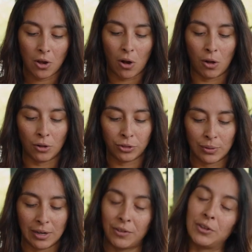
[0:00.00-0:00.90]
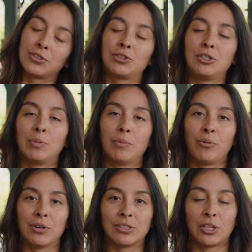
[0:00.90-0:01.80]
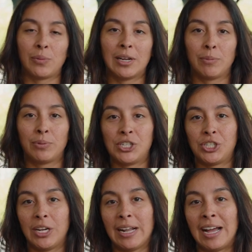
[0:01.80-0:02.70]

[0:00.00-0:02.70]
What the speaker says: All three of those are super important so that we can appreciate